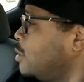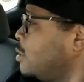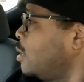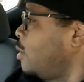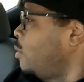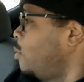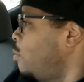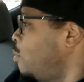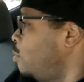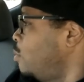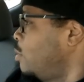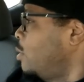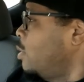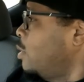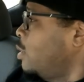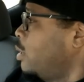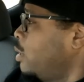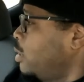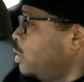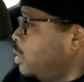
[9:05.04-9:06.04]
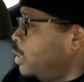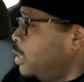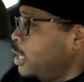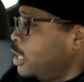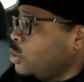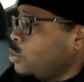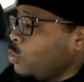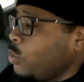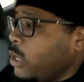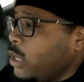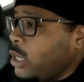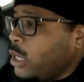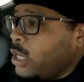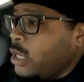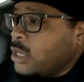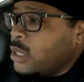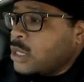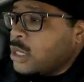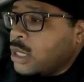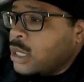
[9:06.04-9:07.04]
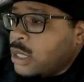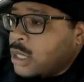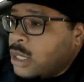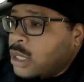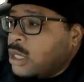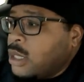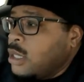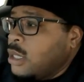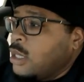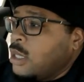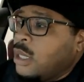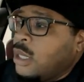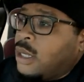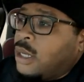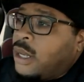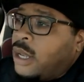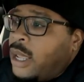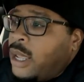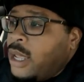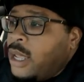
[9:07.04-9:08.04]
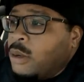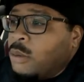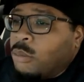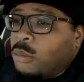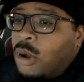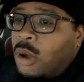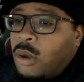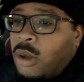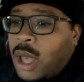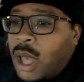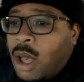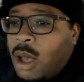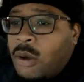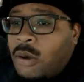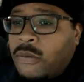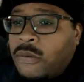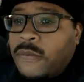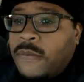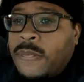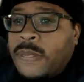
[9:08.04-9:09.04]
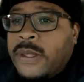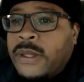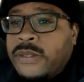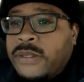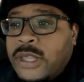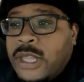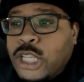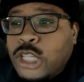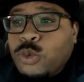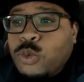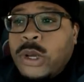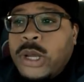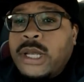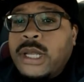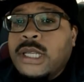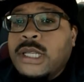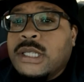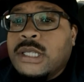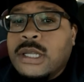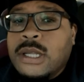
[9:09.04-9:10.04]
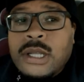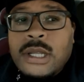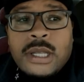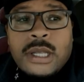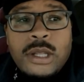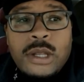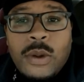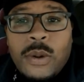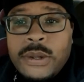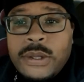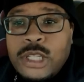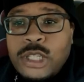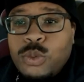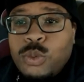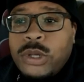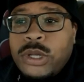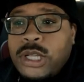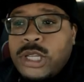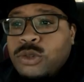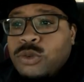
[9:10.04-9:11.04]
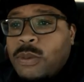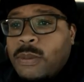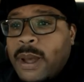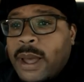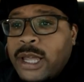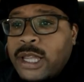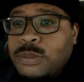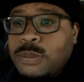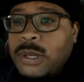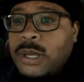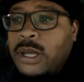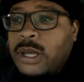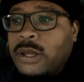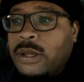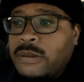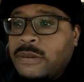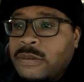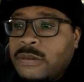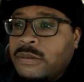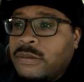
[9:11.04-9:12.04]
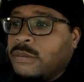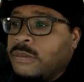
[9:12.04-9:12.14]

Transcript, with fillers: So this Wendy's, they getting broke off. This Wendy's, you know what this Wendy's reminds me of?